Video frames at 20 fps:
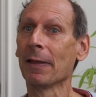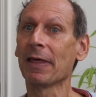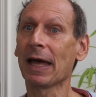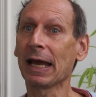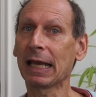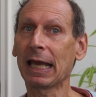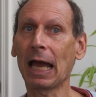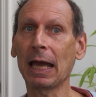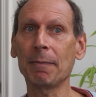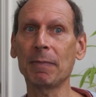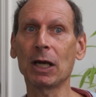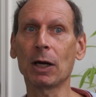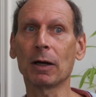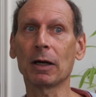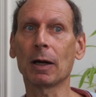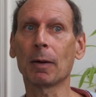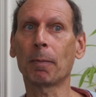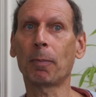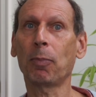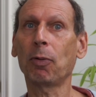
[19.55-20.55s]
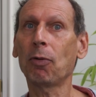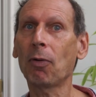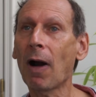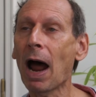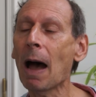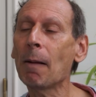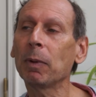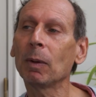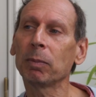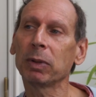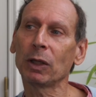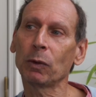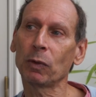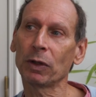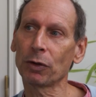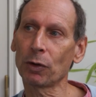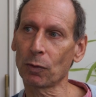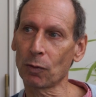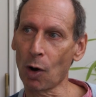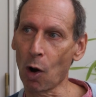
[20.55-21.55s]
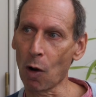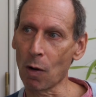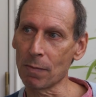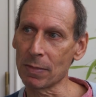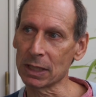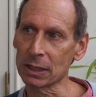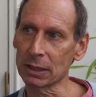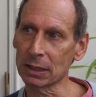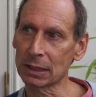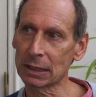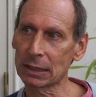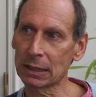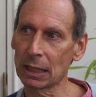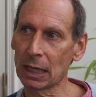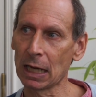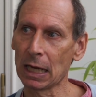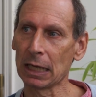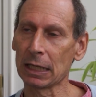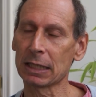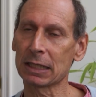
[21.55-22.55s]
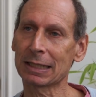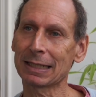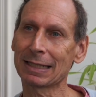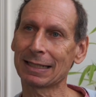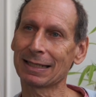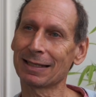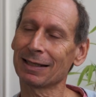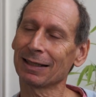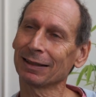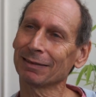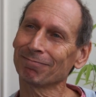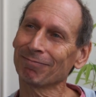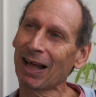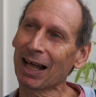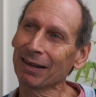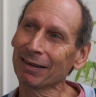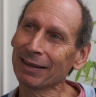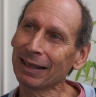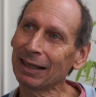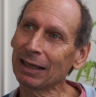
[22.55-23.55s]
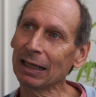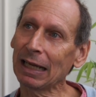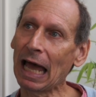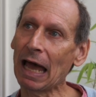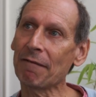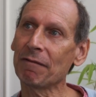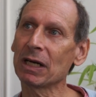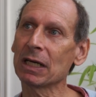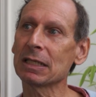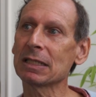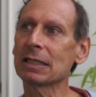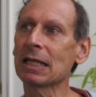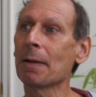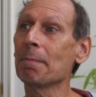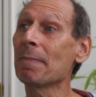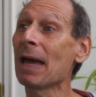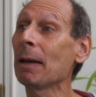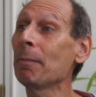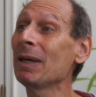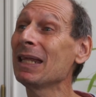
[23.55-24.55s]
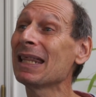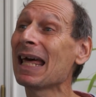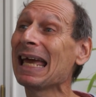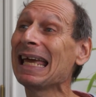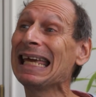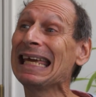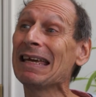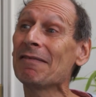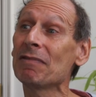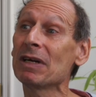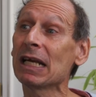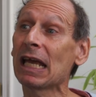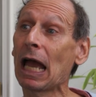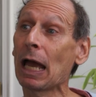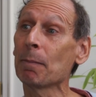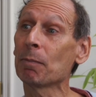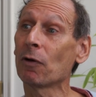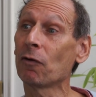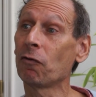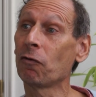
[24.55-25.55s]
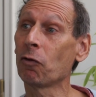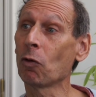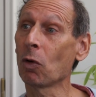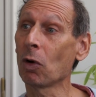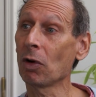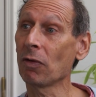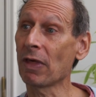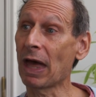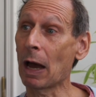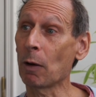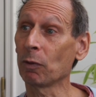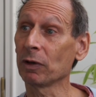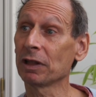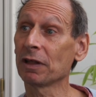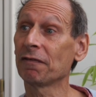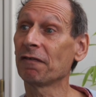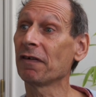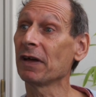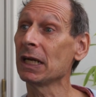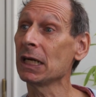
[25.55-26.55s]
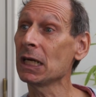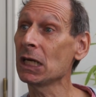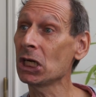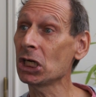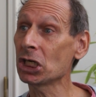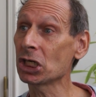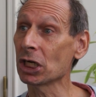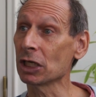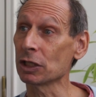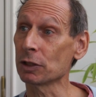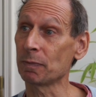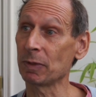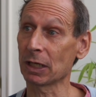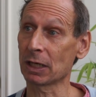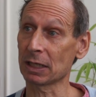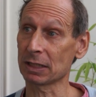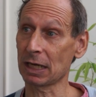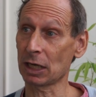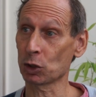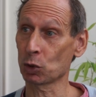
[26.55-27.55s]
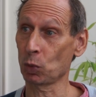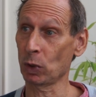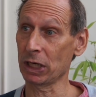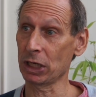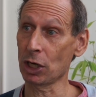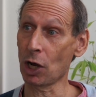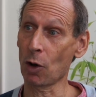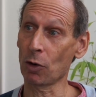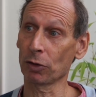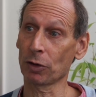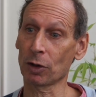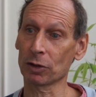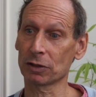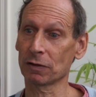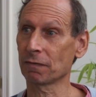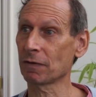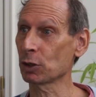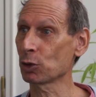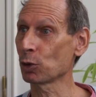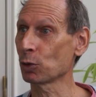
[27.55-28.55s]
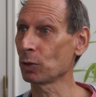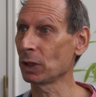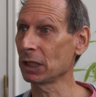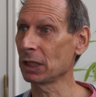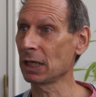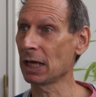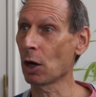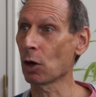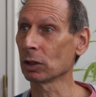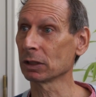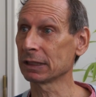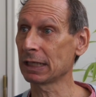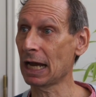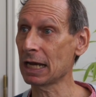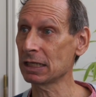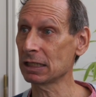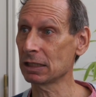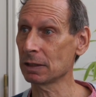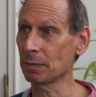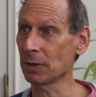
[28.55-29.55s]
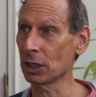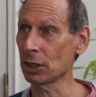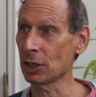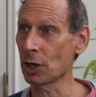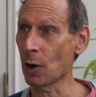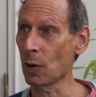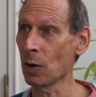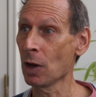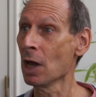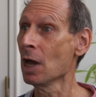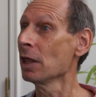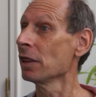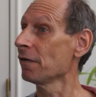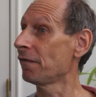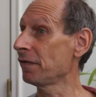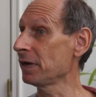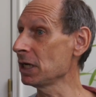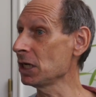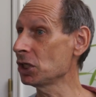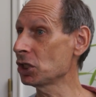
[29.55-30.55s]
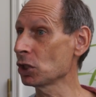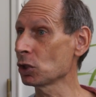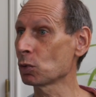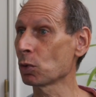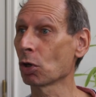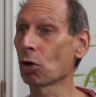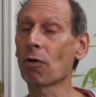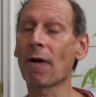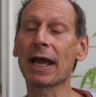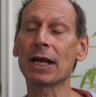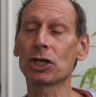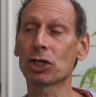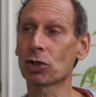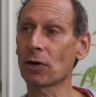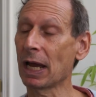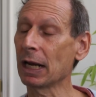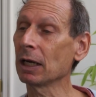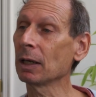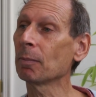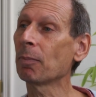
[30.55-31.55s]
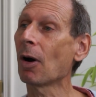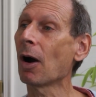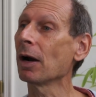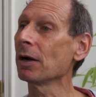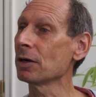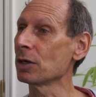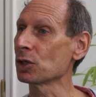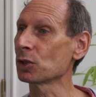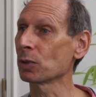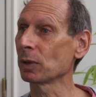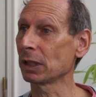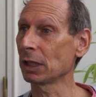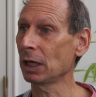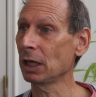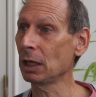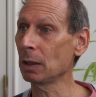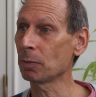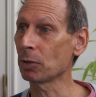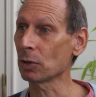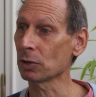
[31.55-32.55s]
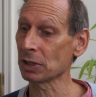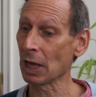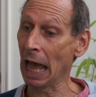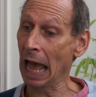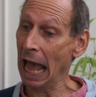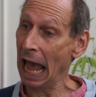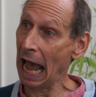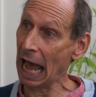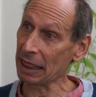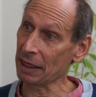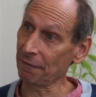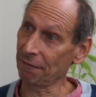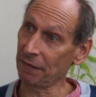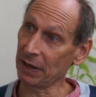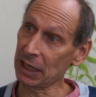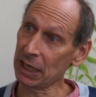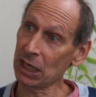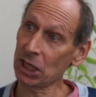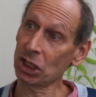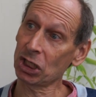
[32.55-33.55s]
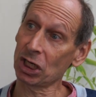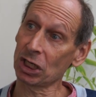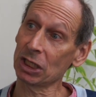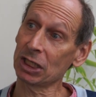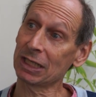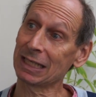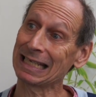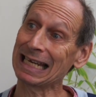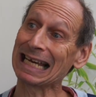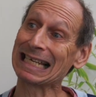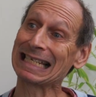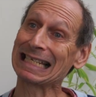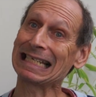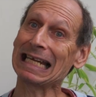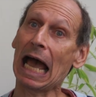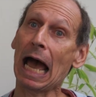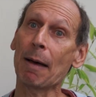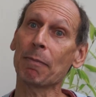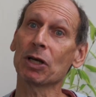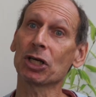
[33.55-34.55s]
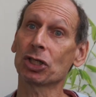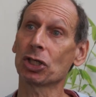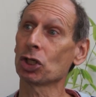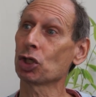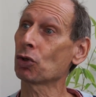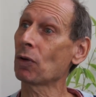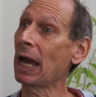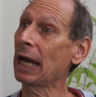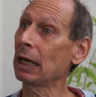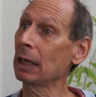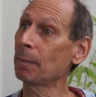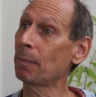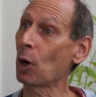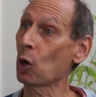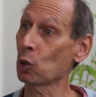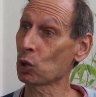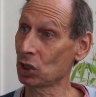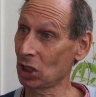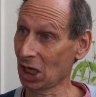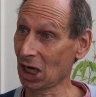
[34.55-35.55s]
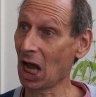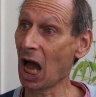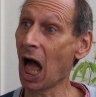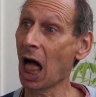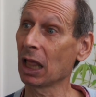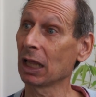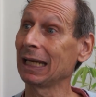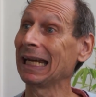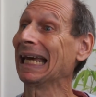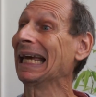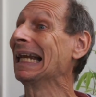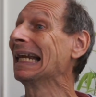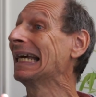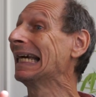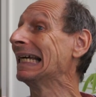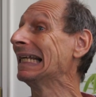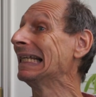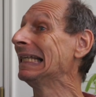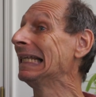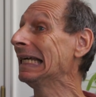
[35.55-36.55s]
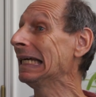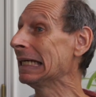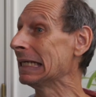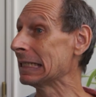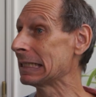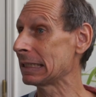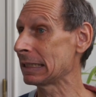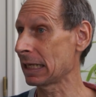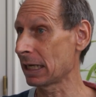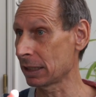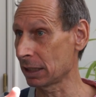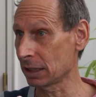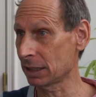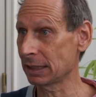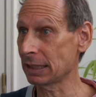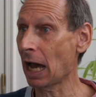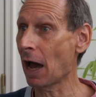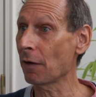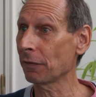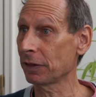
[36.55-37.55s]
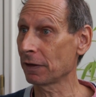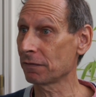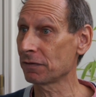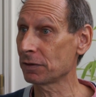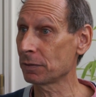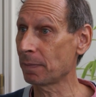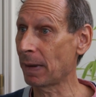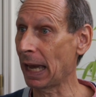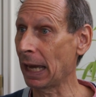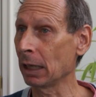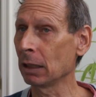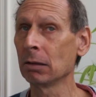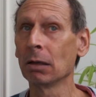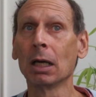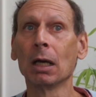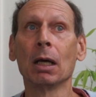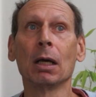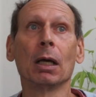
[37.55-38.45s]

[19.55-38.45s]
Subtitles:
They came here probably with the Romans. There's a little evidence that maybe they even came before that with the Phoenicians, because as we know, those of us who read the Old Testament know, the Phoenicians were great trading partners with the Hebrews. And the Phoenicians established a trading post, a colony in Cadiz, in the south of Spain,